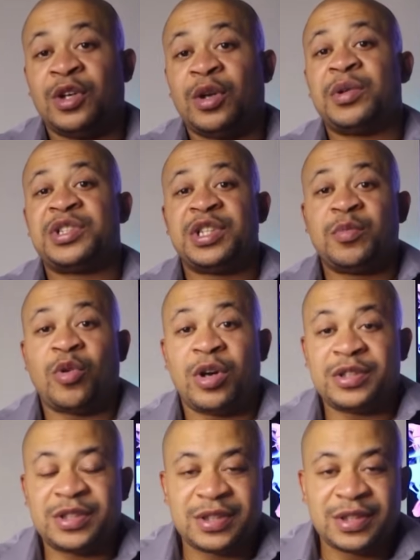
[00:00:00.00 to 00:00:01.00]
You know what she
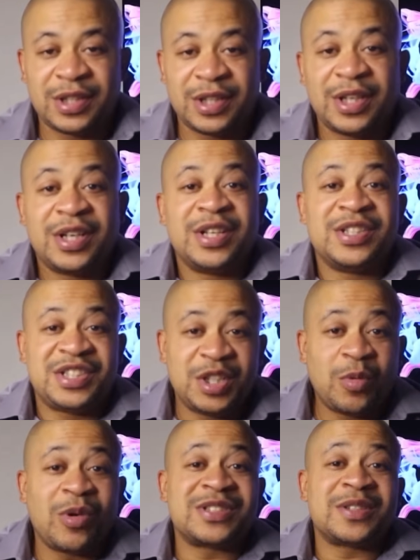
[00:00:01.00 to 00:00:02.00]
wants?
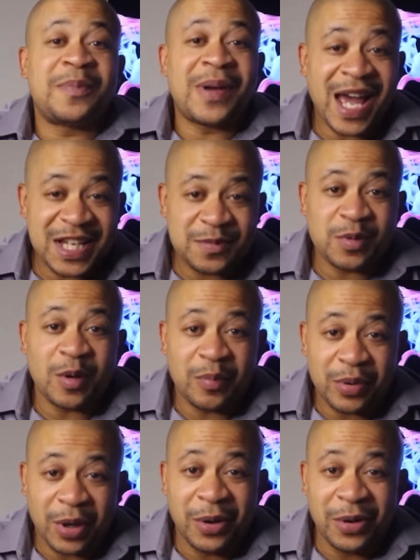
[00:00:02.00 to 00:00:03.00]
She wants a
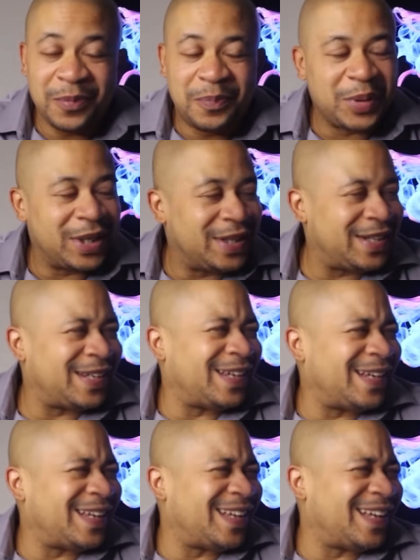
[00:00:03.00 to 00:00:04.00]
passport, bro.
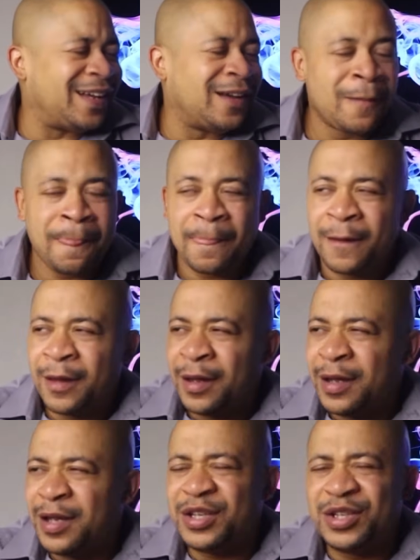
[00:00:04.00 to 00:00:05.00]
But
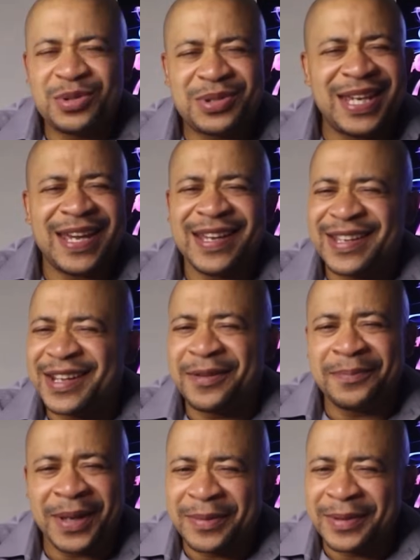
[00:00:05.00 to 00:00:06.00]
you can't get
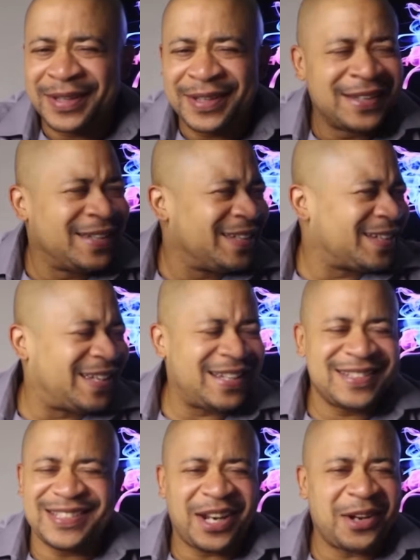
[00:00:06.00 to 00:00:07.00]
them, baby.
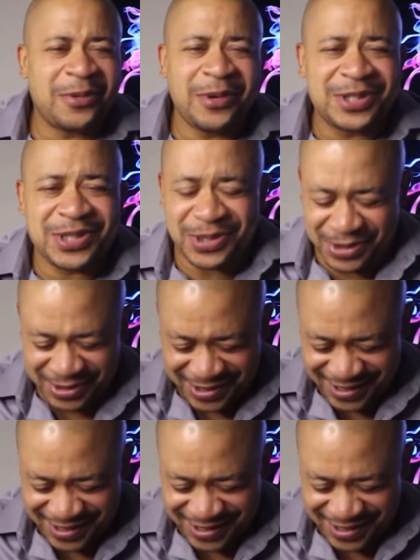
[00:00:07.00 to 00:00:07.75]
Because they didn't want you.